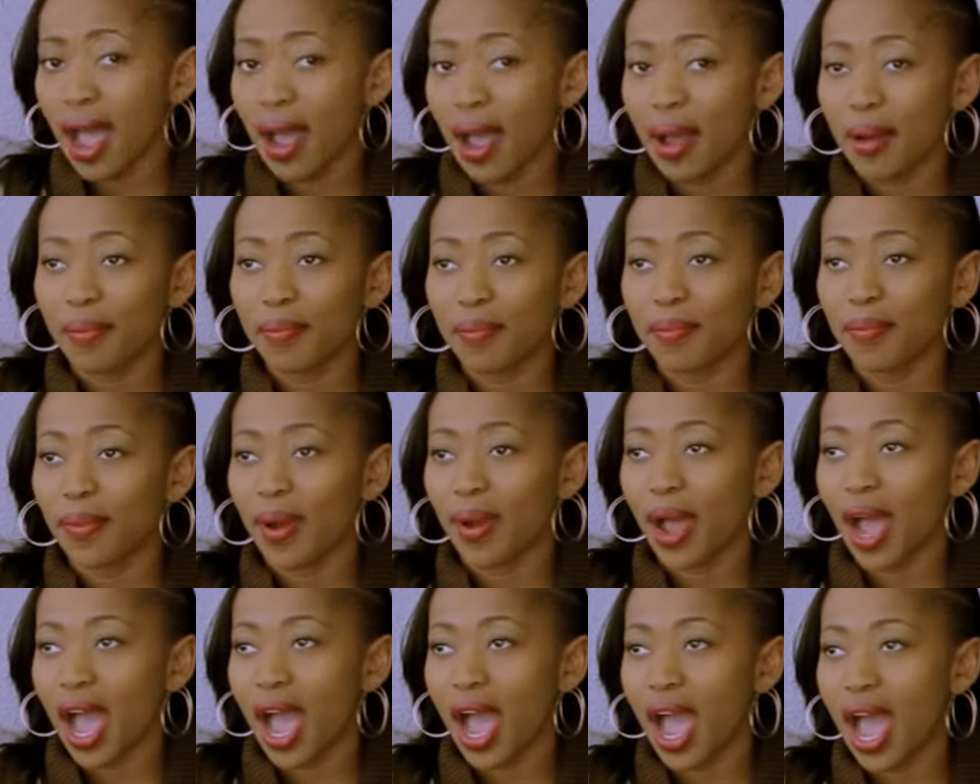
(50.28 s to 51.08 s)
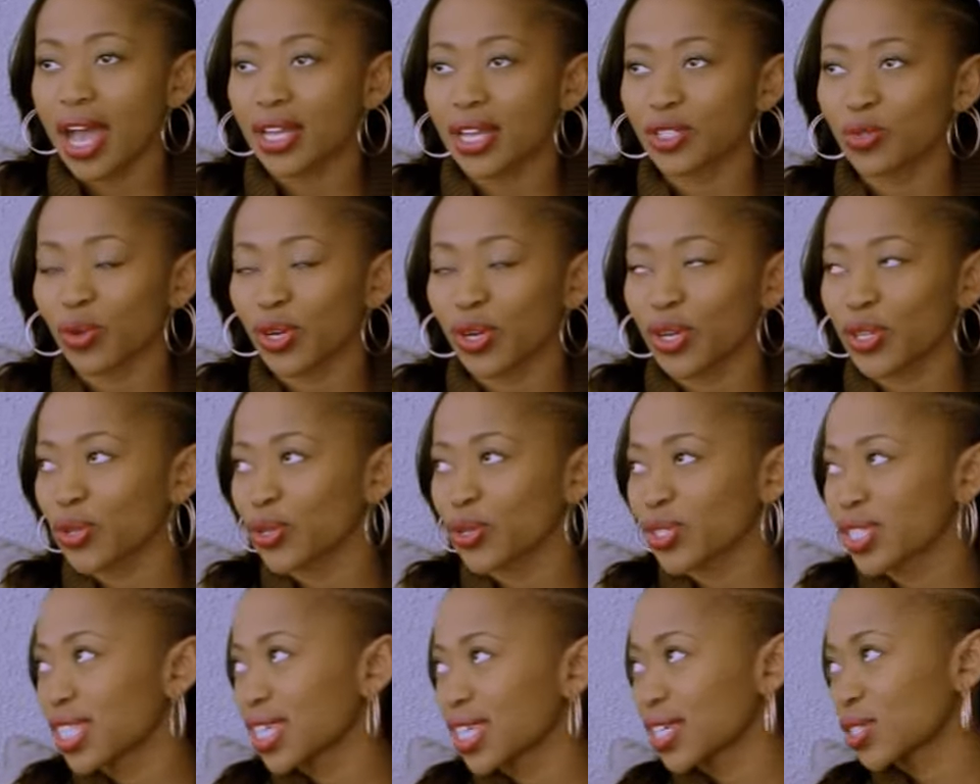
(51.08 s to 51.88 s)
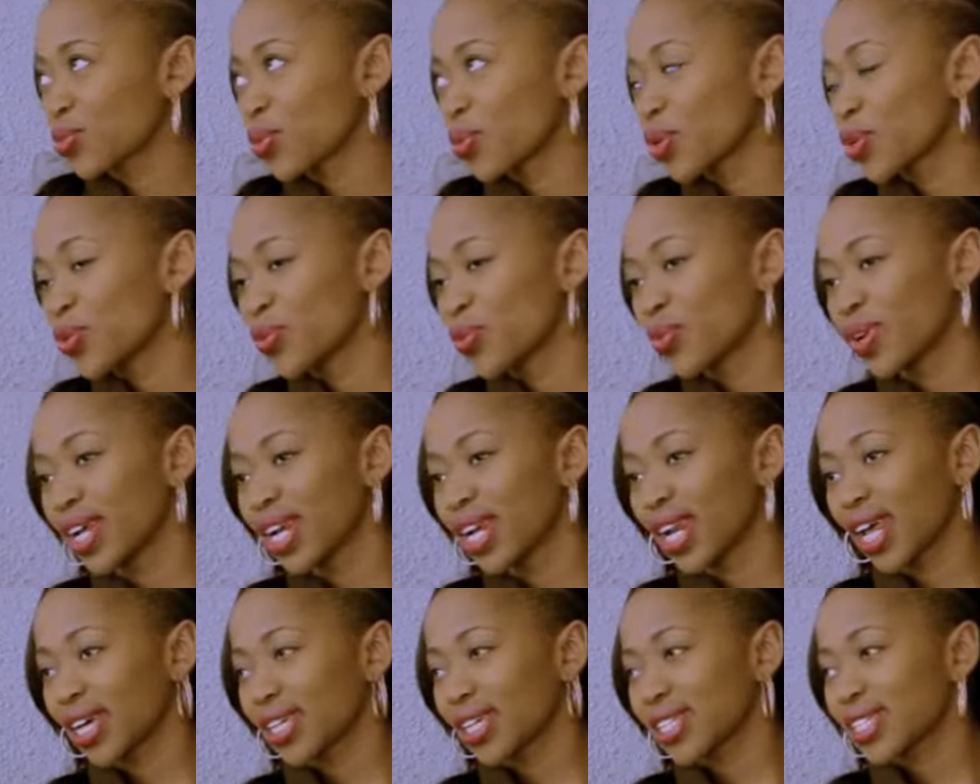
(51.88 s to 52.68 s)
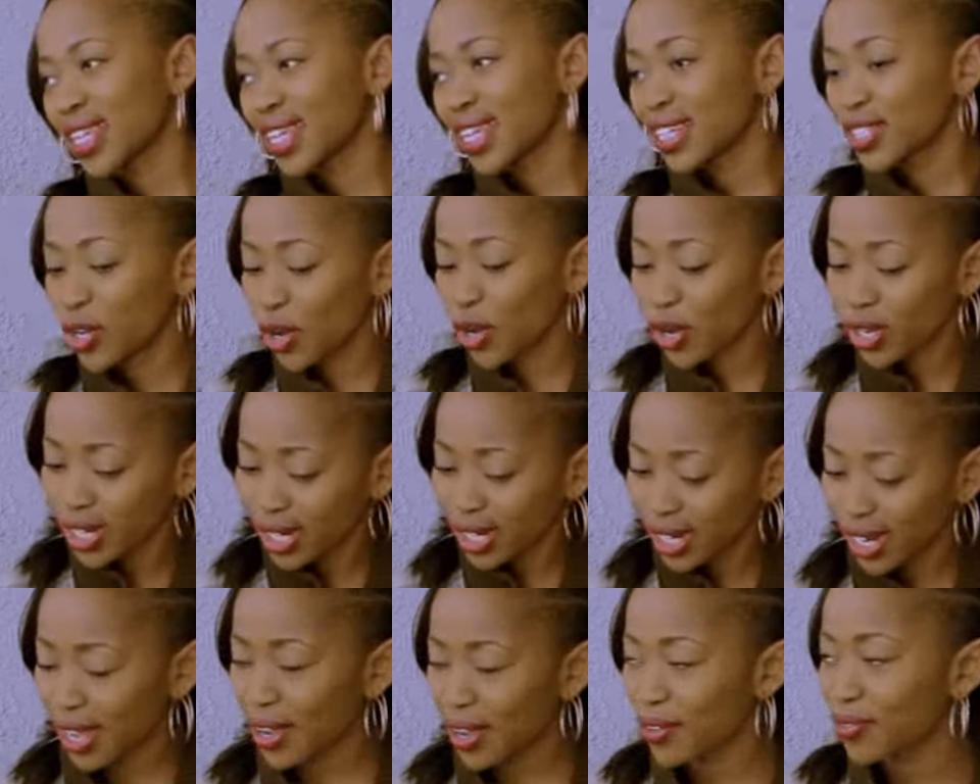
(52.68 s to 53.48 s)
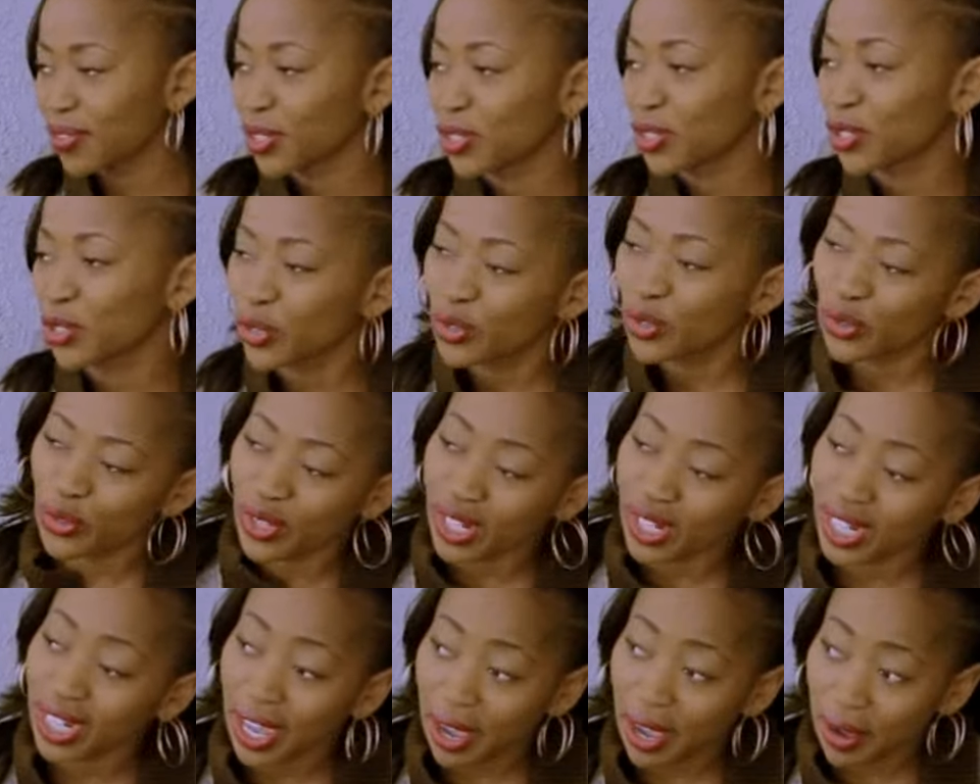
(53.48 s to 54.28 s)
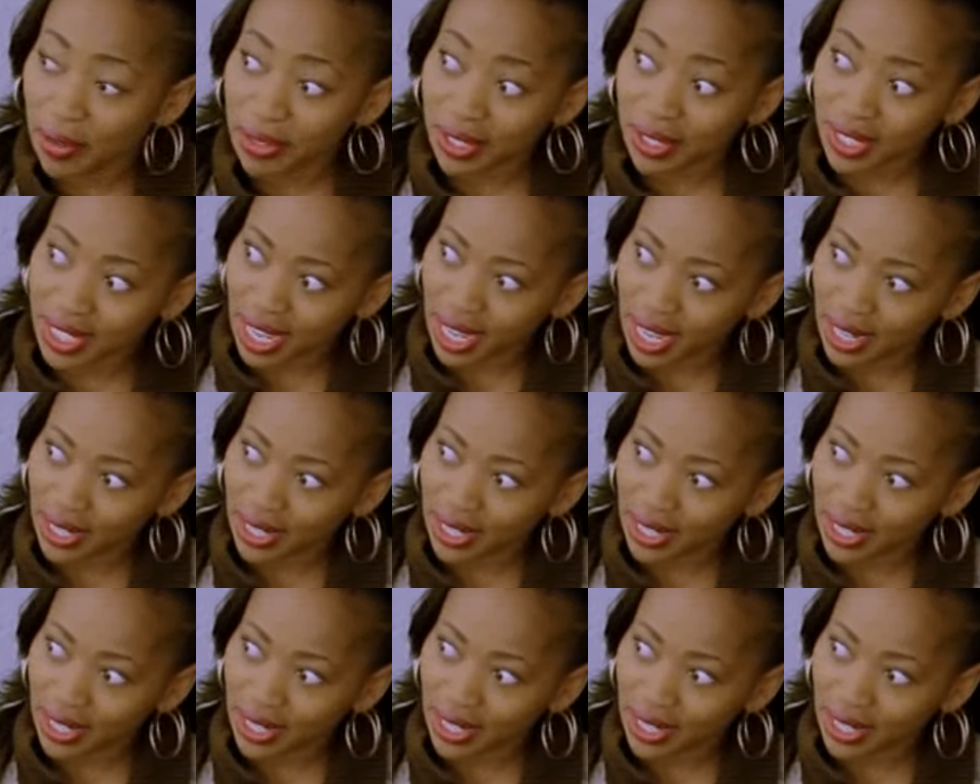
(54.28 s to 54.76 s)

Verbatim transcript: Um, it's one of those things where you realize later on in life that you don't really have the